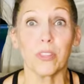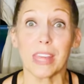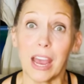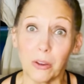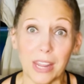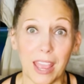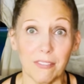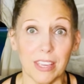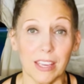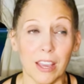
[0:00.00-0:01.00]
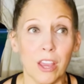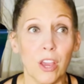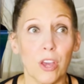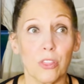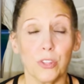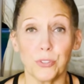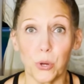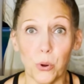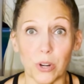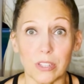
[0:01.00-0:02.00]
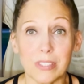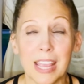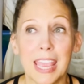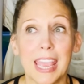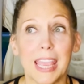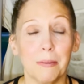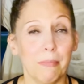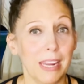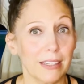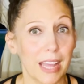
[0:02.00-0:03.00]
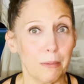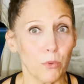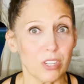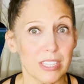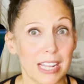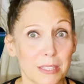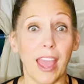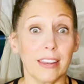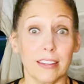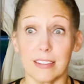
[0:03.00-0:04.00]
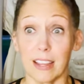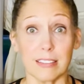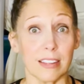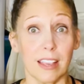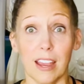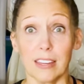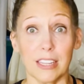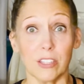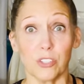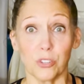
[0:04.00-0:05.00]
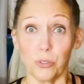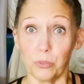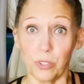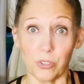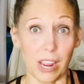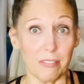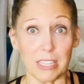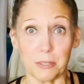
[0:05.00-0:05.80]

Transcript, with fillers: without having the doors, it made a lot more sense. And it doesn't cut into the driving